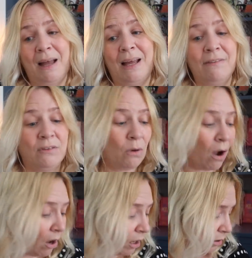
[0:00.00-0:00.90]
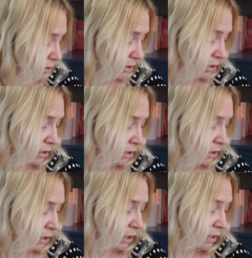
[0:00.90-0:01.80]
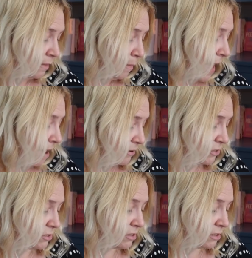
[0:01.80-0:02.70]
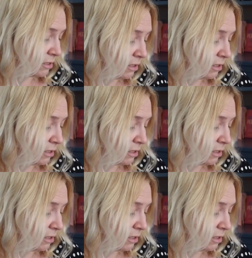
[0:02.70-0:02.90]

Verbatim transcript: And if you aren't the parent